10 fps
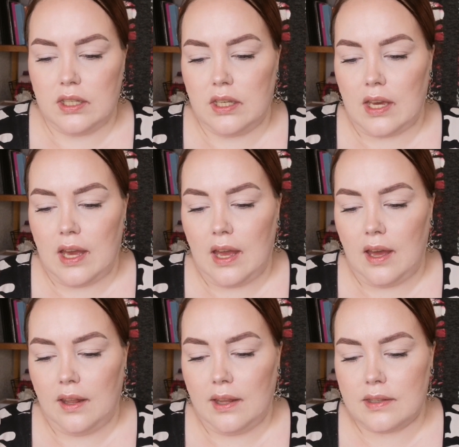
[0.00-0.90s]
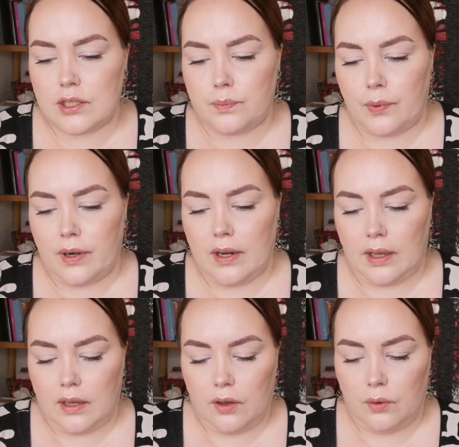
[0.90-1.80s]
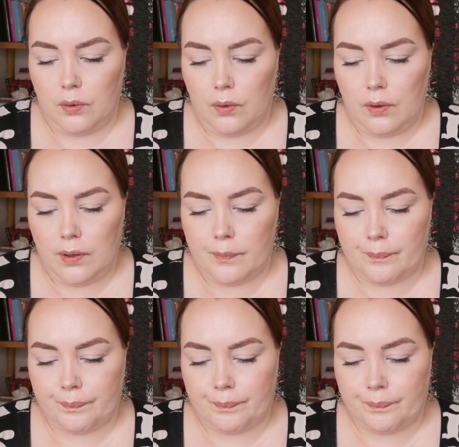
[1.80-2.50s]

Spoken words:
yeah, that's pretty good.